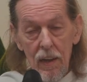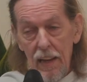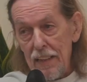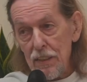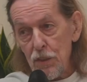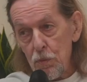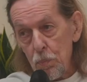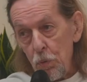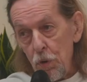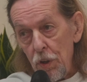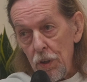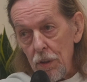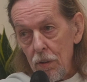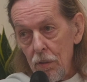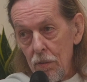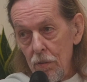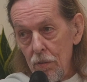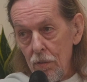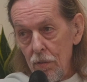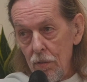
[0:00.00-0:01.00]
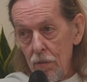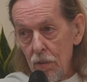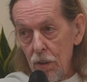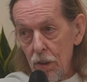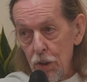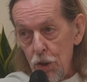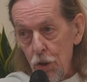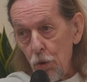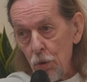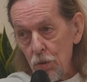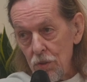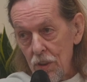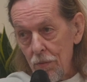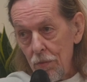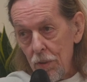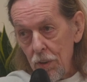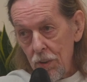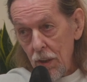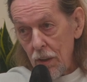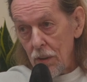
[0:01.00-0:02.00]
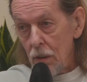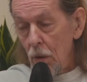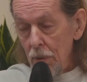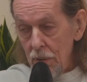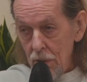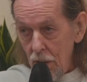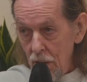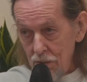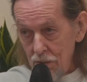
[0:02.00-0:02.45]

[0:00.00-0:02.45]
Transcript: aspirin cures everything. No, it